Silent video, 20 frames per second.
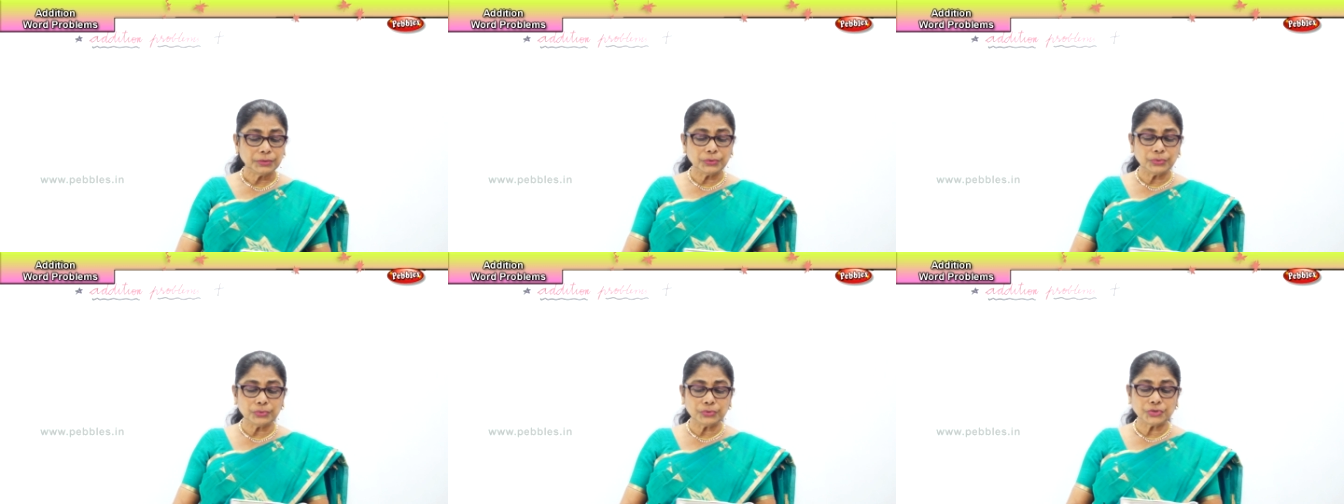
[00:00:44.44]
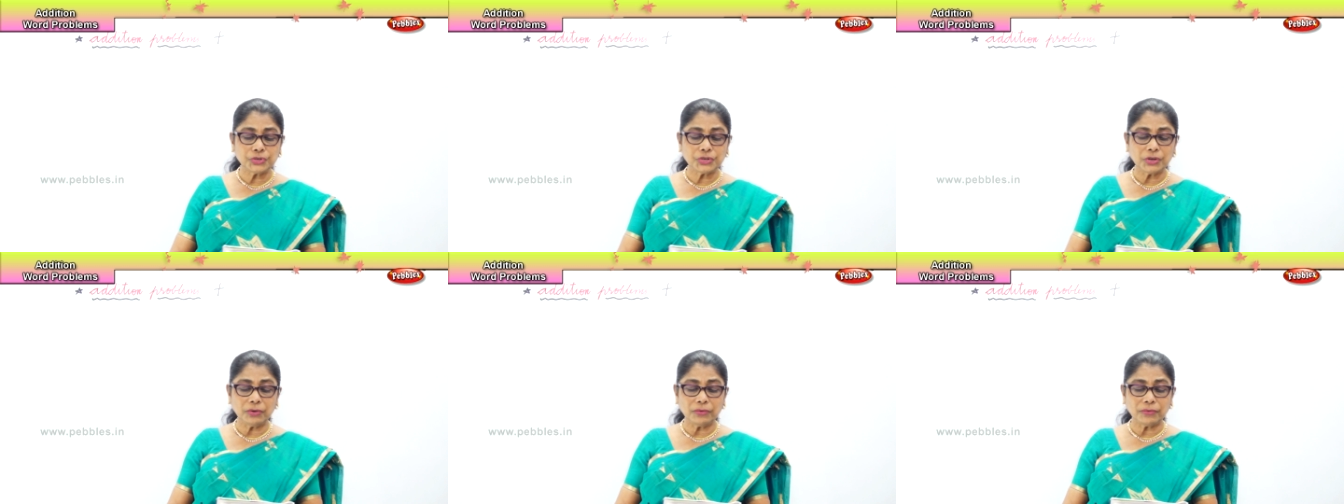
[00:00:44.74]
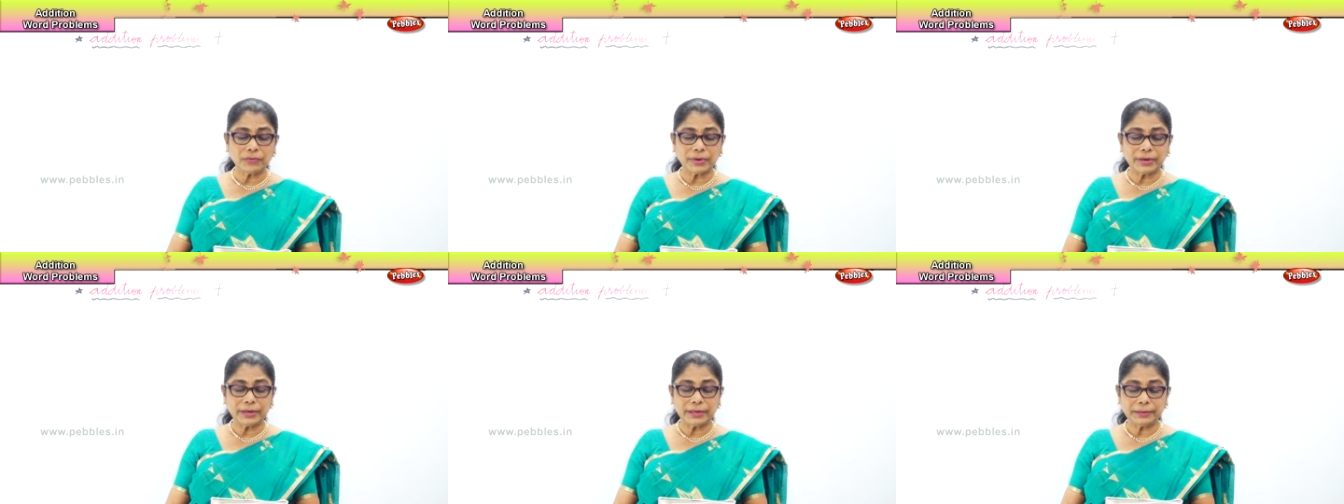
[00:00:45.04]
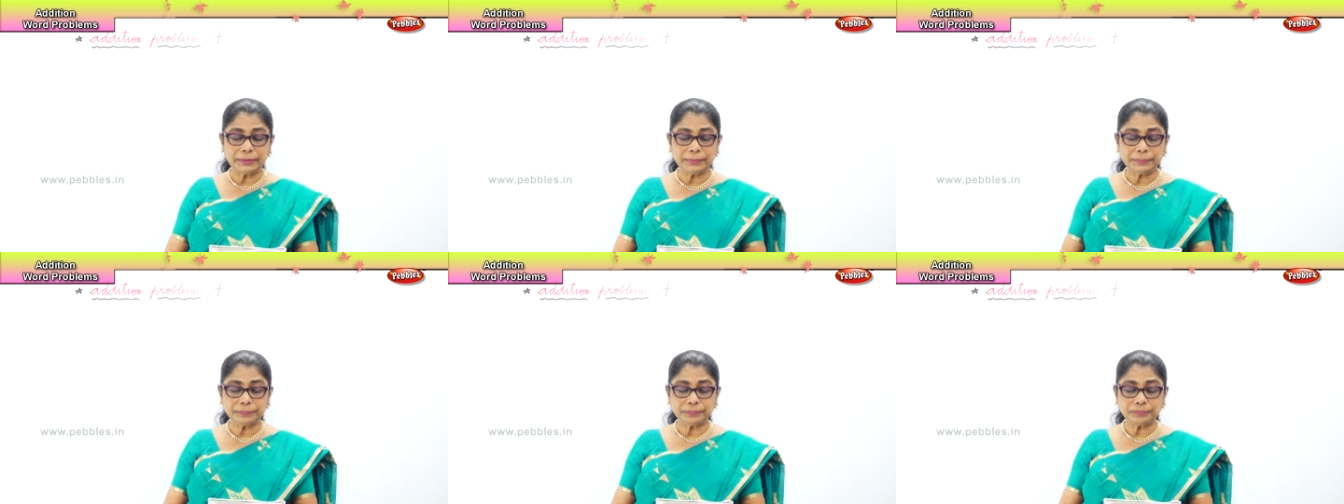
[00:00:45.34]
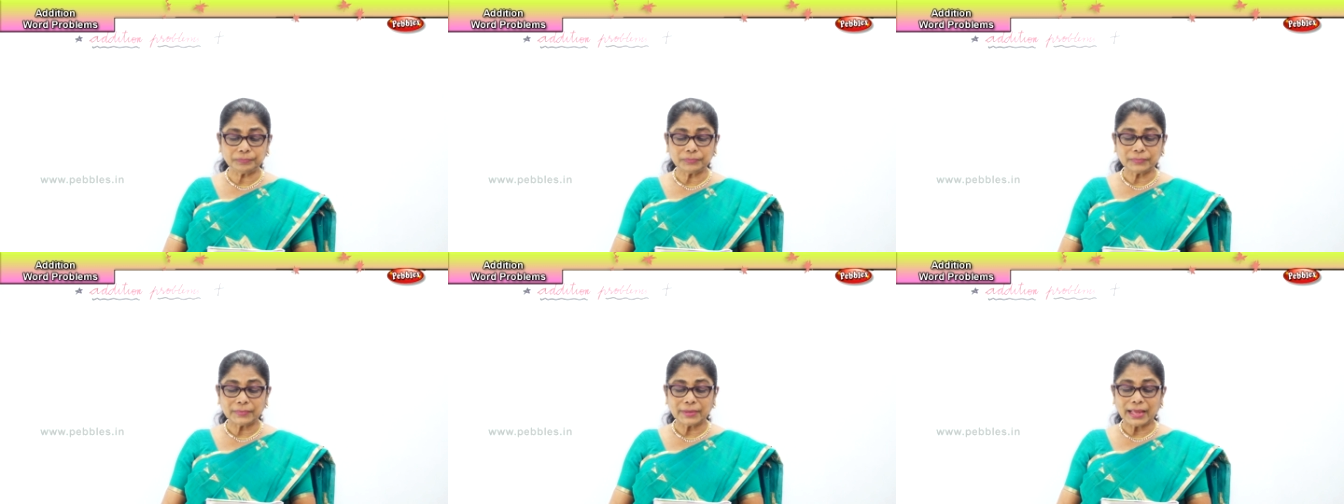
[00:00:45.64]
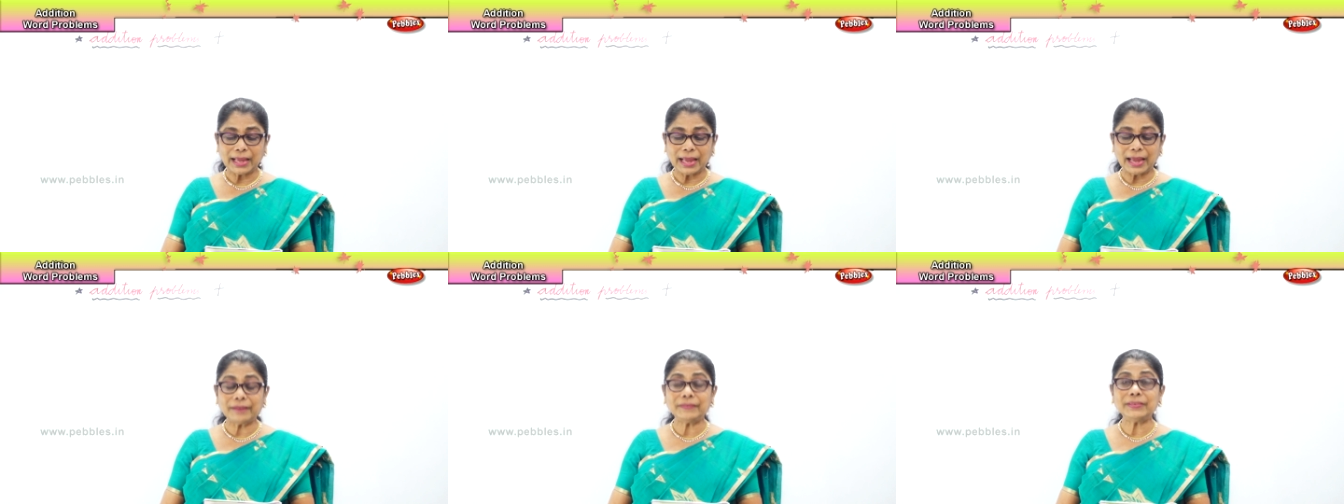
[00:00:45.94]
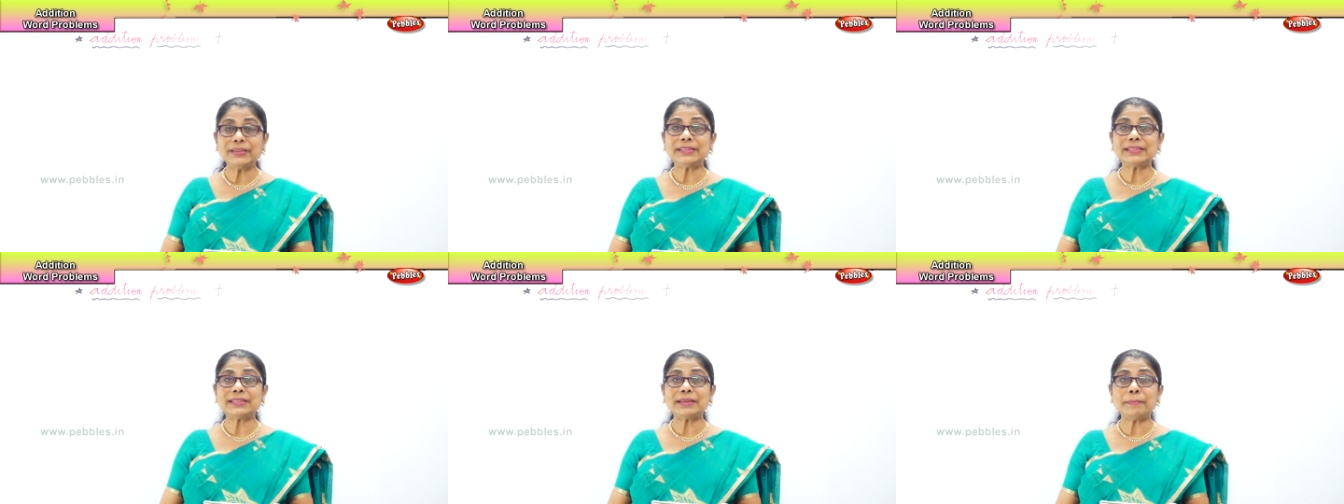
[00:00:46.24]
two children
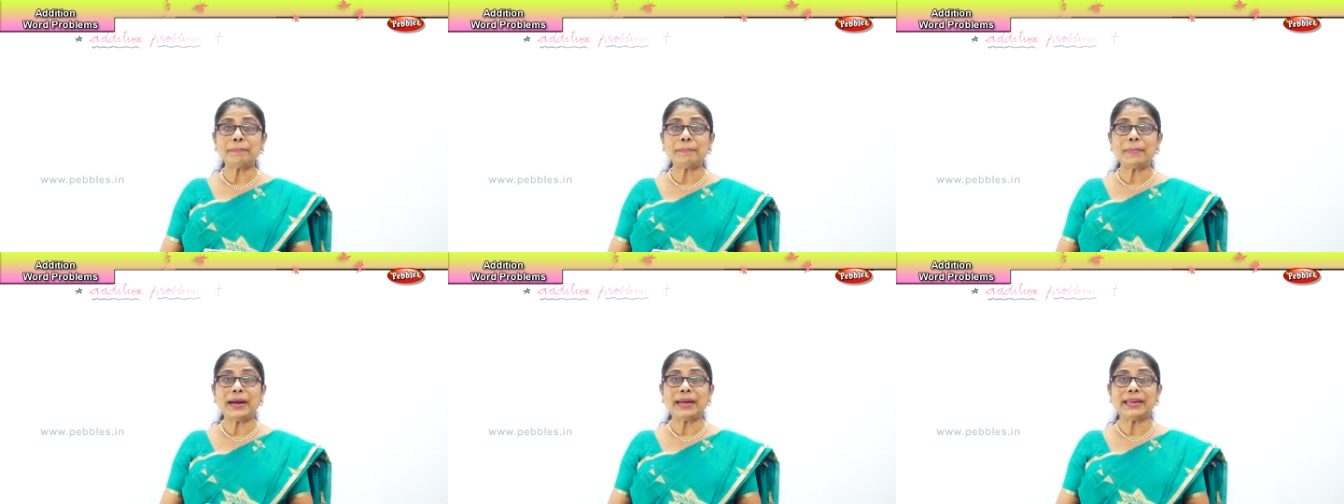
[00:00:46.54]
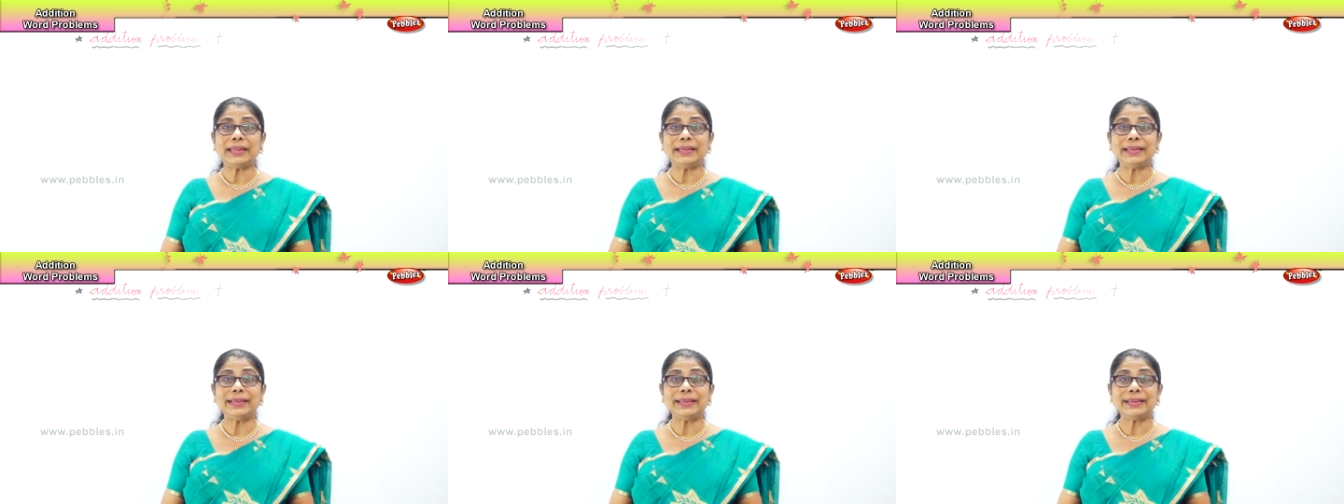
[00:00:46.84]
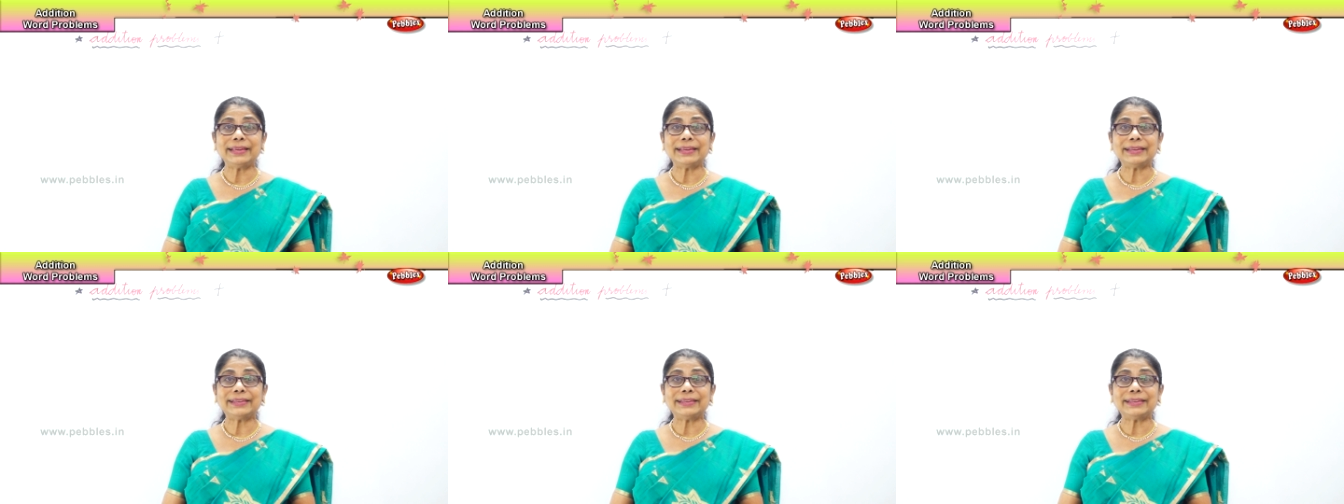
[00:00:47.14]
having some money.